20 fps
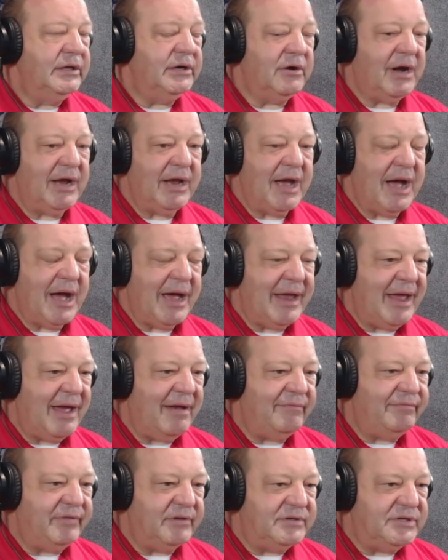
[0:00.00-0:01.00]
I
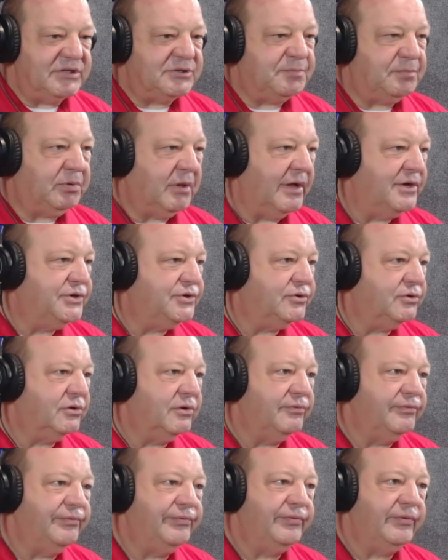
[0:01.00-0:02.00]
have the displeasure
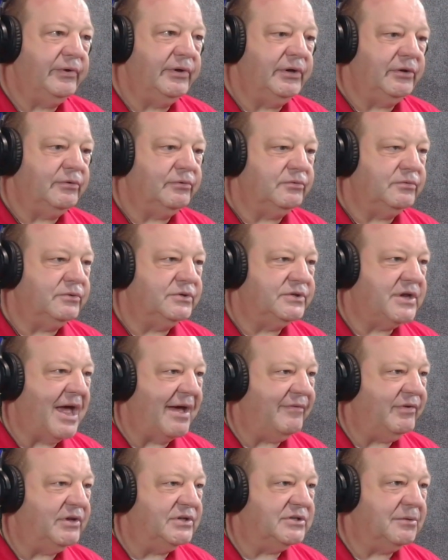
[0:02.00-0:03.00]
of, just
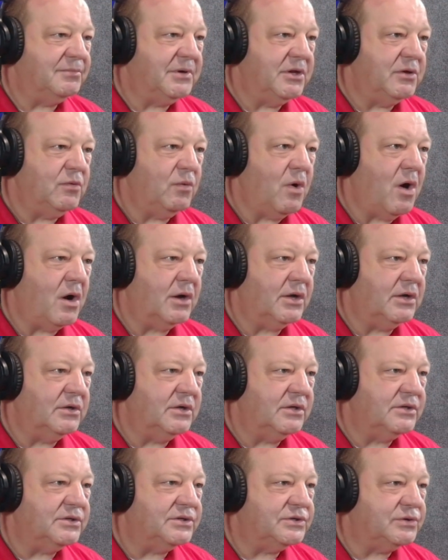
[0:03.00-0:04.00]
having somebody walk into
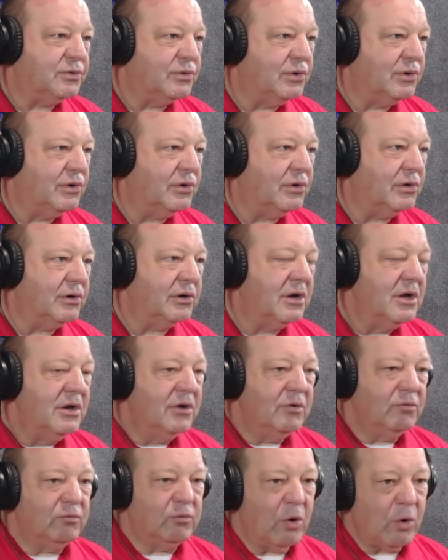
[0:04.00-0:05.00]
the store or
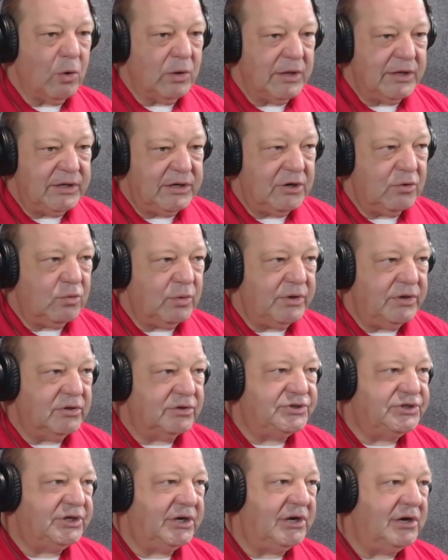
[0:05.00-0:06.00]
roll in a
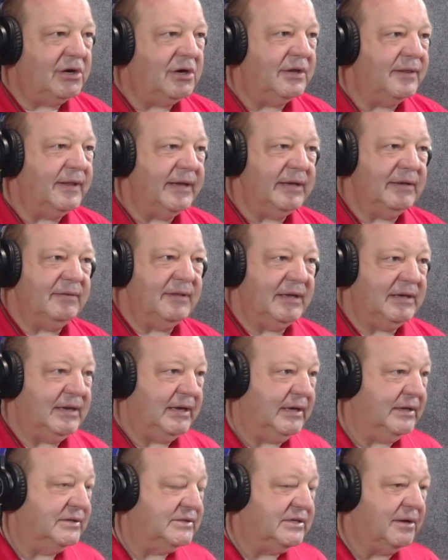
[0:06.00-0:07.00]
wheelchair and they
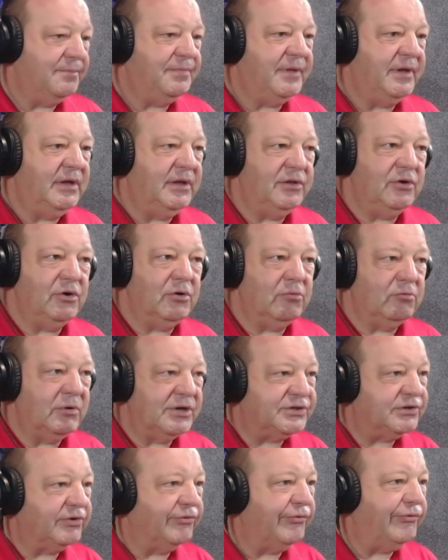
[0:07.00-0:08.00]
need something and they're at
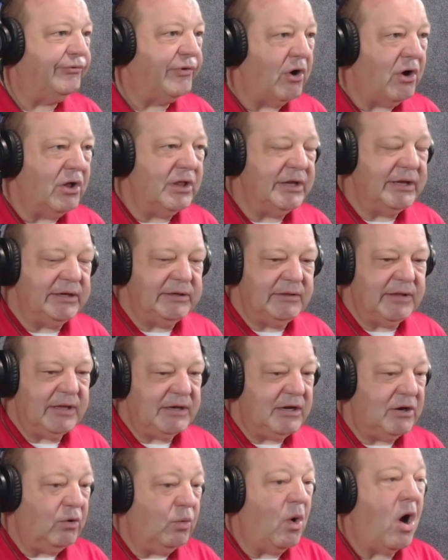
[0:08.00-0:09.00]
risk of falling. They need
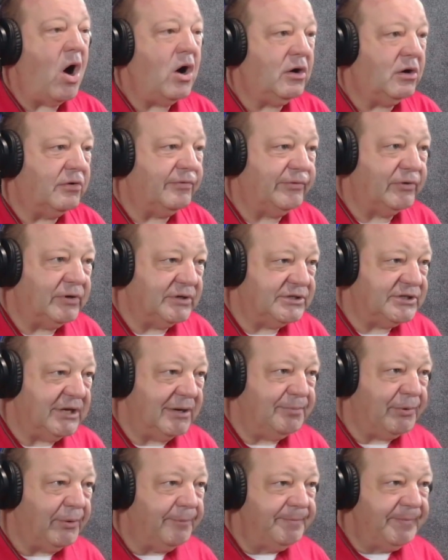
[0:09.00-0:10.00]
a walker, for
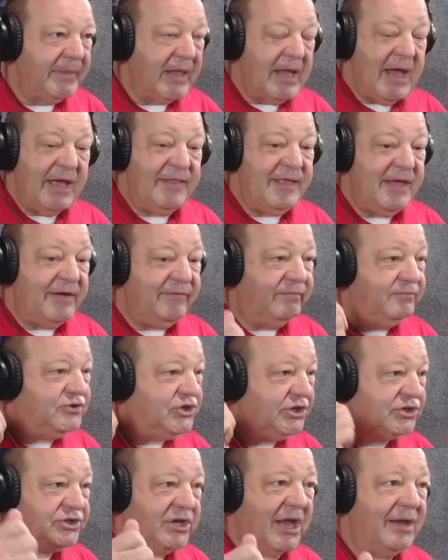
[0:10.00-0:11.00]
example. Yeah. And they
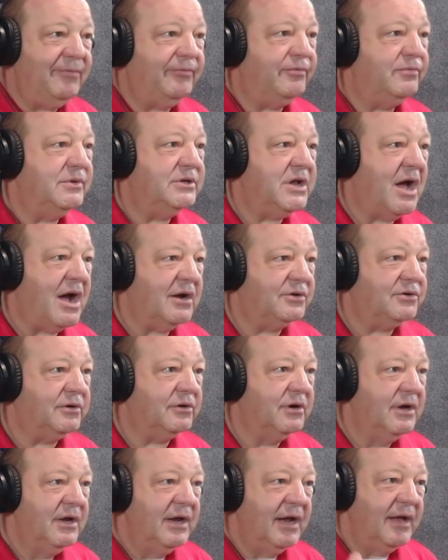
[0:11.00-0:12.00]
just came from the doctor
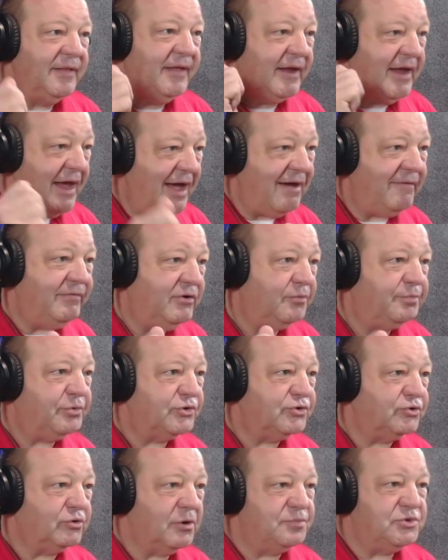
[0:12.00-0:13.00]
and they have their
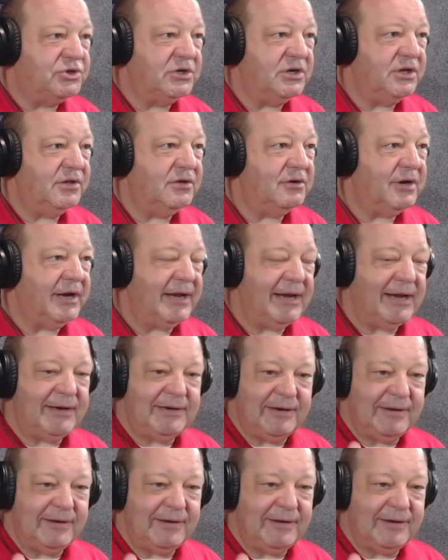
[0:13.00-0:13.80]
prescription in their hand and